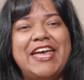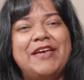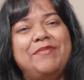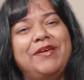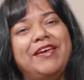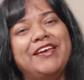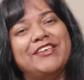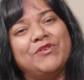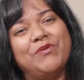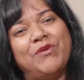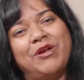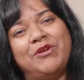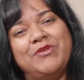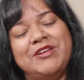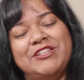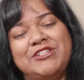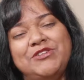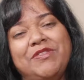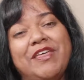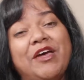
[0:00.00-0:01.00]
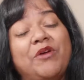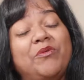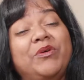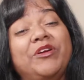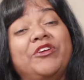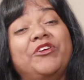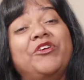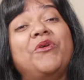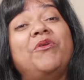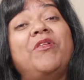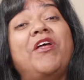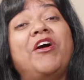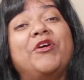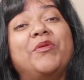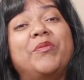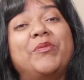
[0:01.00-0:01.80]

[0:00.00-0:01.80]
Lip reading: Because when we do that, we are no longer